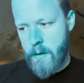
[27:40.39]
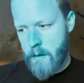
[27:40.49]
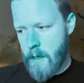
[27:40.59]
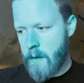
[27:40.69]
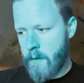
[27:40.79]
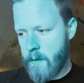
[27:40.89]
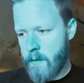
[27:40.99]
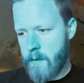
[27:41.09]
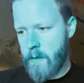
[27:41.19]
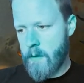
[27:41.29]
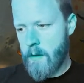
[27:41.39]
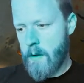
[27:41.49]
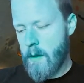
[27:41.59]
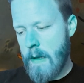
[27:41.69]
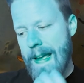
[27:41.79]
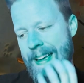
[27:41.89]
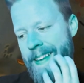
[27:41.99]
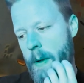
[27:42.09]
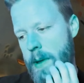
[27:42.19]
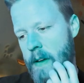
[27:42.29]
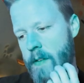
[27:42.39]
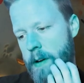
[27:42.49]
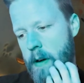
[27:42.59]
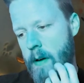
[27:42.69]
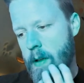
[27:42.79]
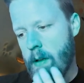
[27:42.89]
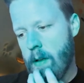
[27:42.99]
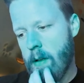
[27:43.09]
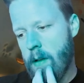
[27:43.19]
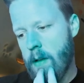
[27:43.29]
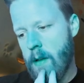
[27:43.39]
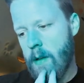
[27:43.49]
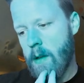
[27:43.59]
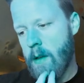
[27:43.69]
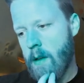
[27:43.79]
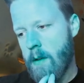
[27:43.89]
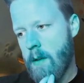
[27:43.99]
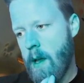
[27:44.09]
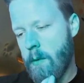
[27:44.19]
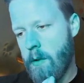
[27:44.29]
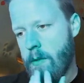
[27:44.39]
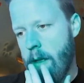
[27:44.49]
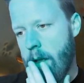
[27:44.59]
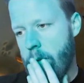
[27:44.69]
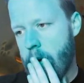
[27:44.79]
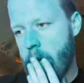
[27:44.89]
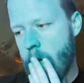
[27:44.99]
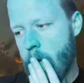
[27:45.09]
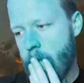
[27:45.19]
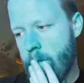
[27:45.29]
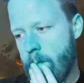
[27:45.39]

Nice. Now we have our counters and that ready to go.